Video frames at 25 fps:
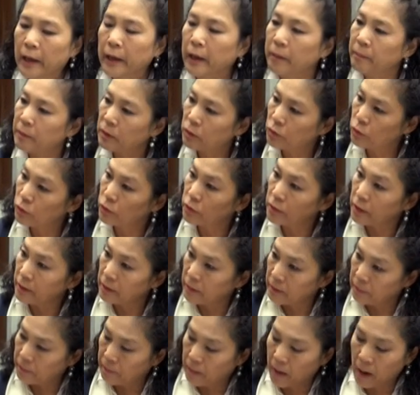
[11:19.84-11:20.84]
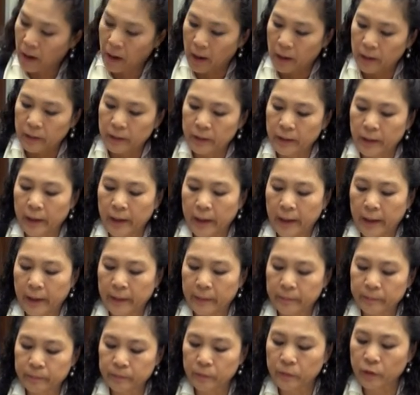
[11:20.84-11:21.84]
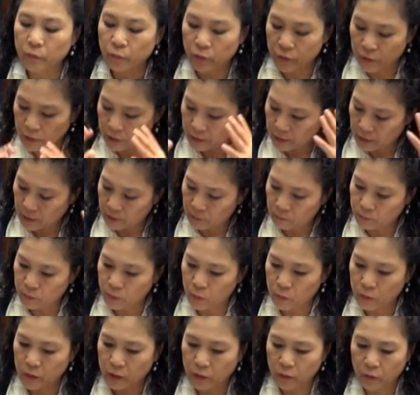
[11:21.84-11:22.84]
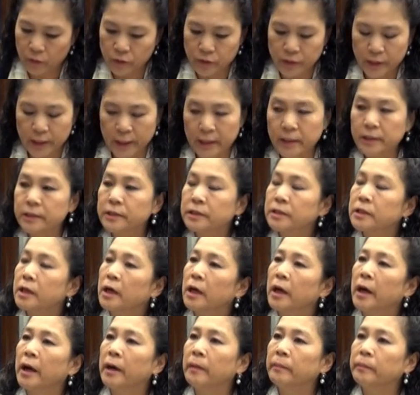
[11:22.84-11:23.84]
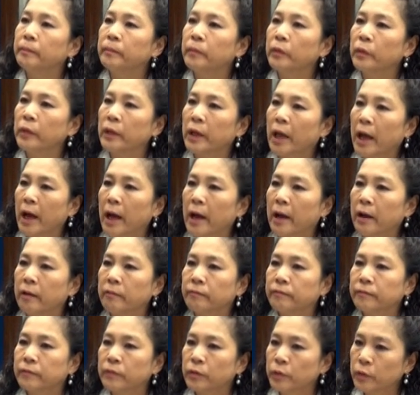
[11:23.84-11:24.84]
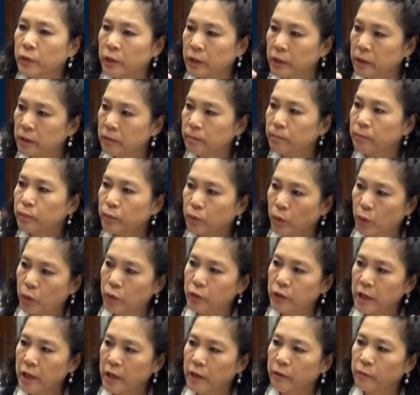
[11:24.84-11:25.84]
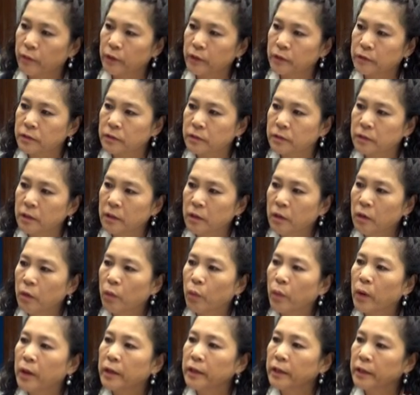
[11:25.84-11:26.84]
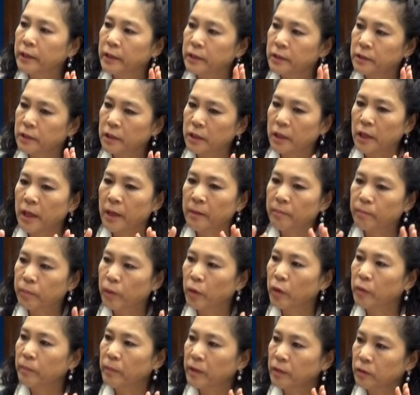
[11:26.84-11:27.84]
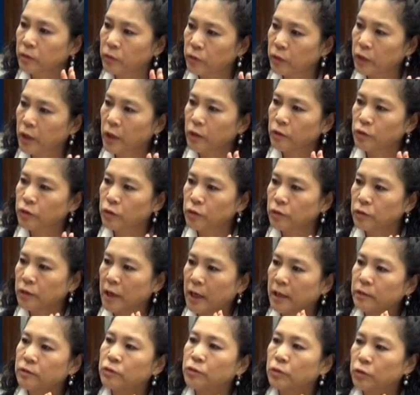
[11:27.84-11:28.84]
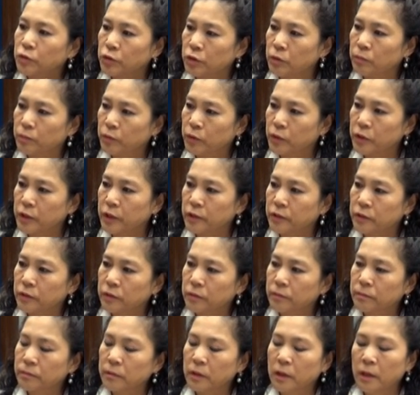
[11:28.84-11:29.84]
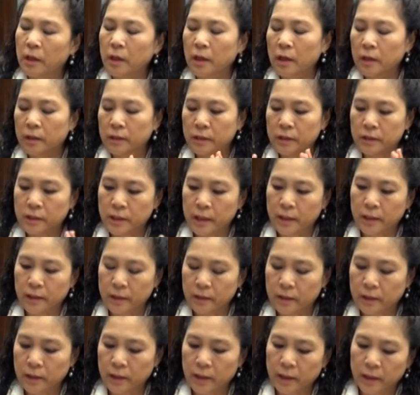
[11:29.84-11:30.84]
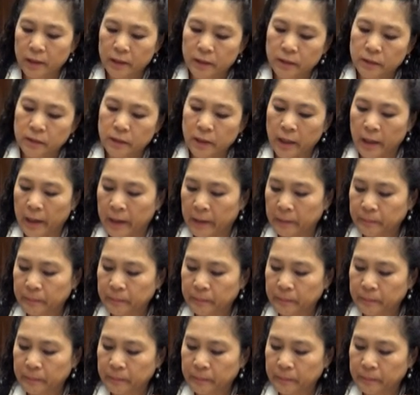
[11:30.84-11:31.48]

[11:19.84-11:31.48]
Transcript: Coming to Nepal, within that broader context, we have three broad areas. One is employment creation and social protection. The second is